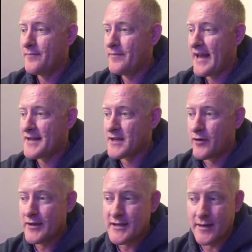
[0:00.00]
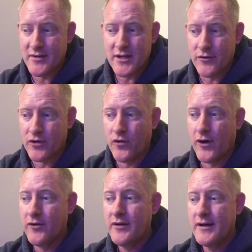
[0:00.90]
As always, let me start with a
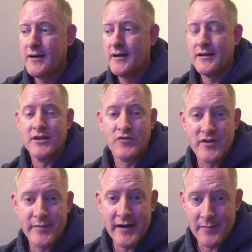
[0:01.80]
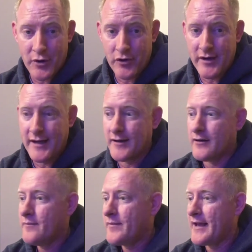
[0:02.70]
quote. This one's by Napoleon
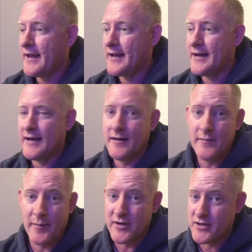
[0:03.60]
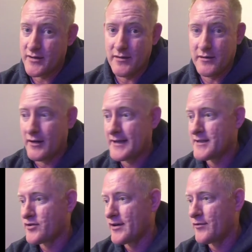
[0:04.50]
Hill, and I'm going to glance at the
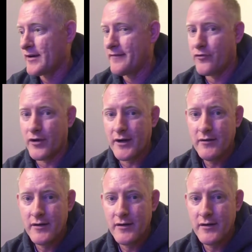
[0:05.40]
screen and read it for you.